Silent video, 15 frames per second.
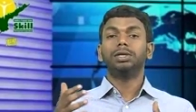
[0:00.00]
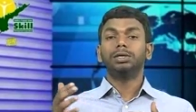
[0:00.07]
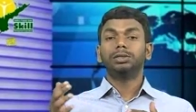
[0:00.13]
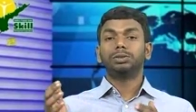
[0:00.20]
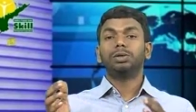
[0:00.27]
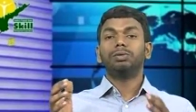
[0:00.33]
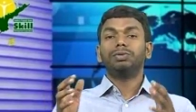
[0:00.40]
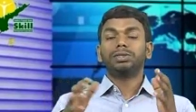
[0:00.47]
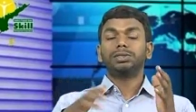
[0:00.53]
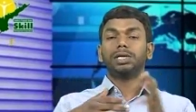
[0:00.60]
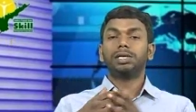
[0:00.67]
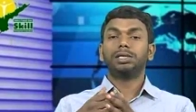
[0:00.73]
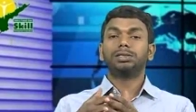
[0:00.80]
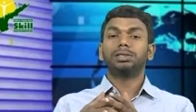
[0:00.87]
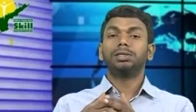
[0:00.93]
So if we
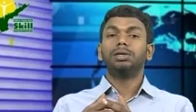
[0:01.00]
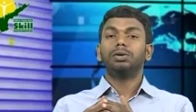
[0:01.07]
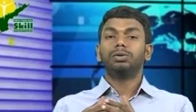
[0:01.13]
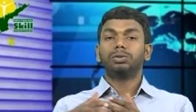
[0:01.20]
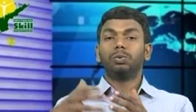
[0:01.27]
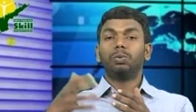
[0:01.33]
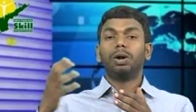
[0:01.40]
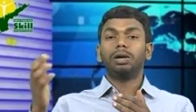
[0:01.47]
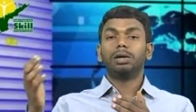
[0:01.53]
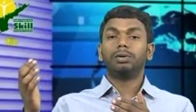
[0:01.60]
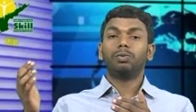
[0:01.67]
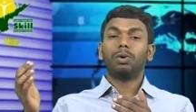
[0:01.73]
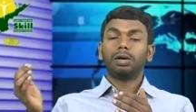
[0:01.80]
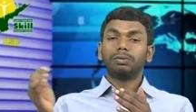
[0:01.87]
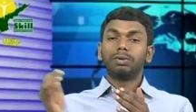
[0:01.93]
search, so
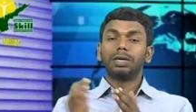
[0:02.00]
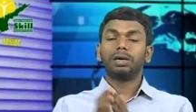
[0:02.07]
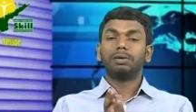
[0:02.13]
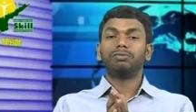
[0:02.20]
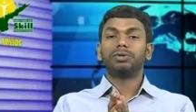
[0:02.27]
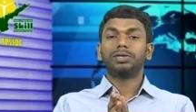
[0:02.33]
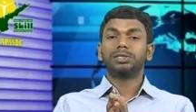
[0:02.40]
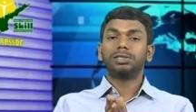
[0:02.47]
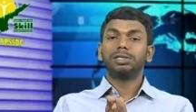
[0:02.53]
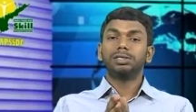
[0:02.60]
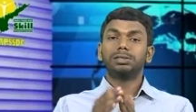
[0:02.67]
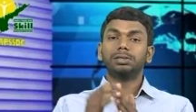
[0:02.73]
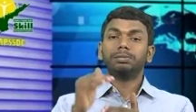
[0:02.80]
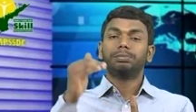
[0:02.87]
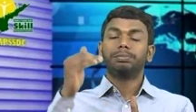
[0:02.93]
what will come first
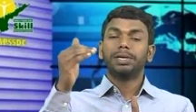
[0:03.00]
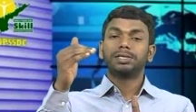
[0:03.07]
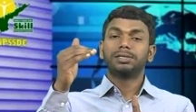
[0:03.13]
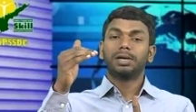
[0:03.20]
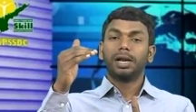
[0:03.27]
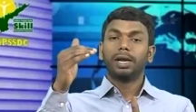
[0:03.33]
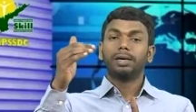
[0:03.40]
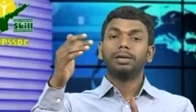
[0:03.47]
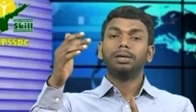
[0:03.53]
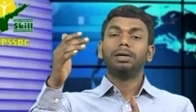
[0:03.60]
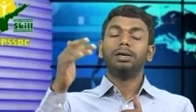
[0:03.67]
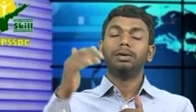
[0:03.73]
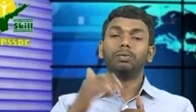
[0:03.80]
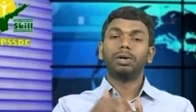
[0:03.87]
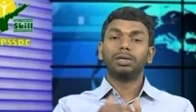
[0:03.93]
is best ranked,
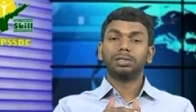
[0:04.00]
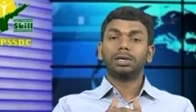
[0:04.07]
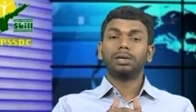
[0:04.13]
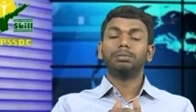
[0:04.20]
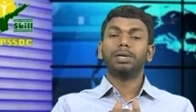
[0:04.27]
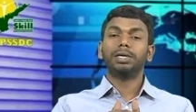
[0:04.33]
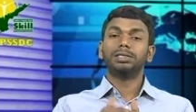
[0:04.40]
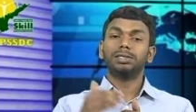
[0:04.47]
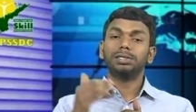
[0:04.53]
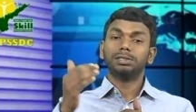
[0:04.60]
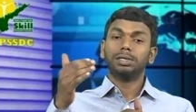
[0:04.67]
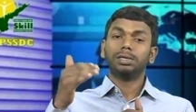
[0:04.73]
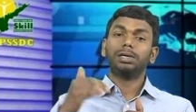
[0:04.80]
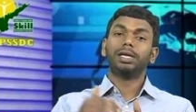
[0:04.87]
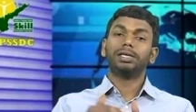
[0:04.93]
and what will come next is
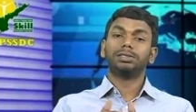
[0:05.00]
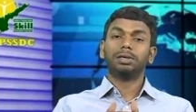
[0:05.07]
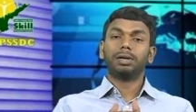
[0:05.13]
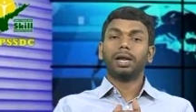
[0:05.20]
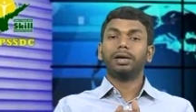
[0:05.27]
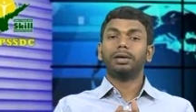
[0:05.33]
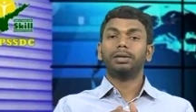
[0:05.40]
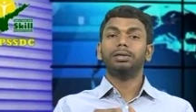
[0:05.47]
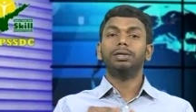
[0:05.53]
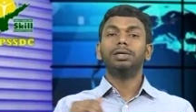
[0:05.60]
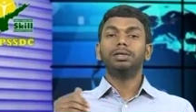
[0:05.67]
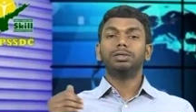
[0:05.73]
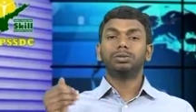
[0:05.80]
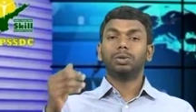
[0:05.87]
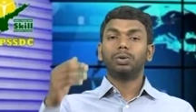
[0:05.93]
the next ranked.
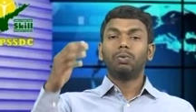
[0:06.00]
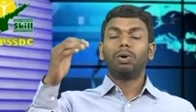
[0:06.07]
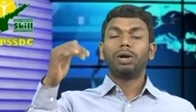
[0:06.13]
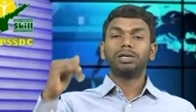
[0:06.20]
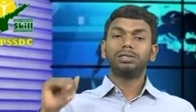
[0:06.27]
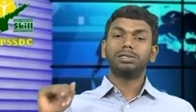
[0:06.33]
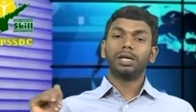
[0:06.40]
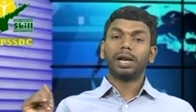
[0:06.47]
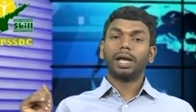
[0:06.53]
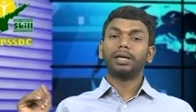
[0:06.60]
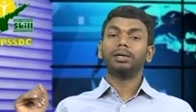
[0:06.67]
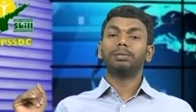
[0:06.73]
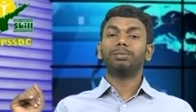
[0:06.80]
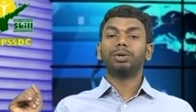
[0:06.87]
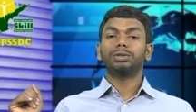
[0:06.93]
So what is the
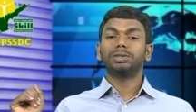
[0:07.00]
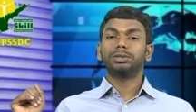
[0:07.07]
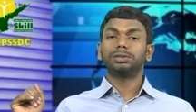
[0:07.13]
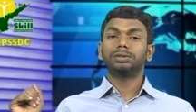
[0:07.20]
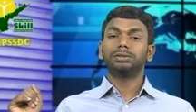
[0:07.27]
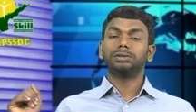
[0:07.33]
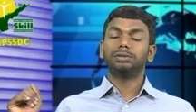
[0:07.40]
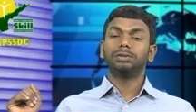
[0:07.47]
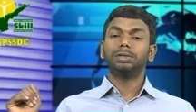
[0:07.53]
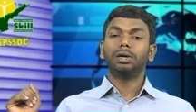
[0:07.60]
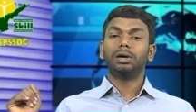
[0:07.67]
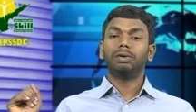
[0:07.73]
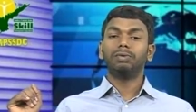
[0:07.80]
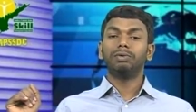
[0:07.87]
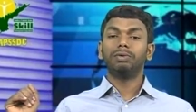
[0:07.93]
ranking process,
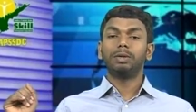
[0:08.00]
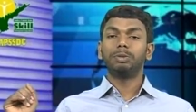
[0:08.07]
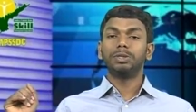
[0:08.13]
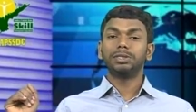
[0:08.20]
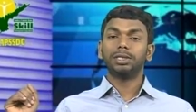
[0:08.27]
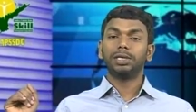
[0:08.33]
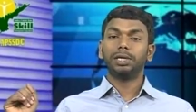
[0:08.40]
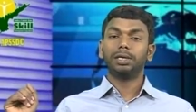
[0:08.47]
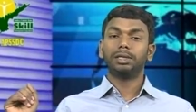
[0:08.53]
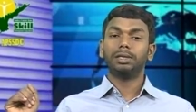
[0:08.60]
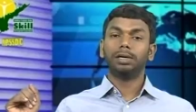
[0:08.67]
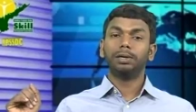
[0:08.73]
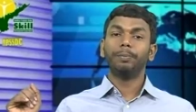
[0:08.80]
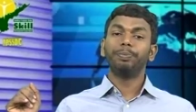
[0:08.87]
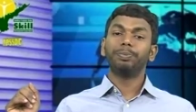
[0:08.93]
we will be seeing in the